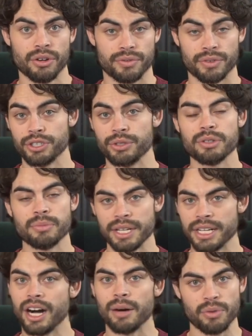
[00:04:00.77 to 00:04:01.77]
for you to
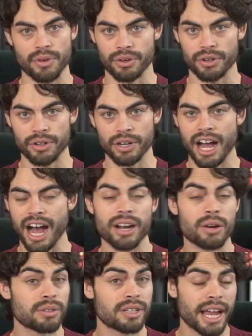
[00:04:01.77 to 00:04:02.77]
meet up with her, I
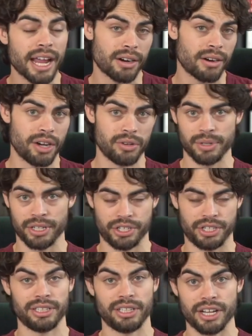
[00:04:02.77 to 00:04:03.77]
don't care how much
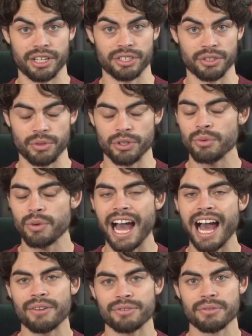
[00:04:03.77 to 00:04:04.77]
she likes you. You
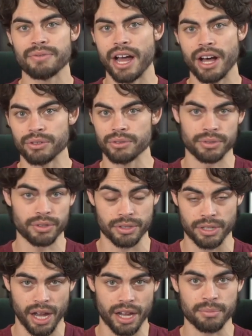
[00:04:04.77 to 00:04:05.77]
have to value your
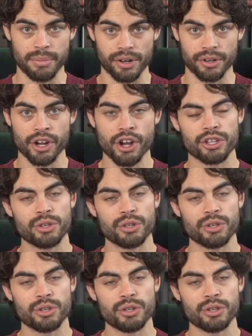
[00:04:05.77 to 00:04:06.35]
time better.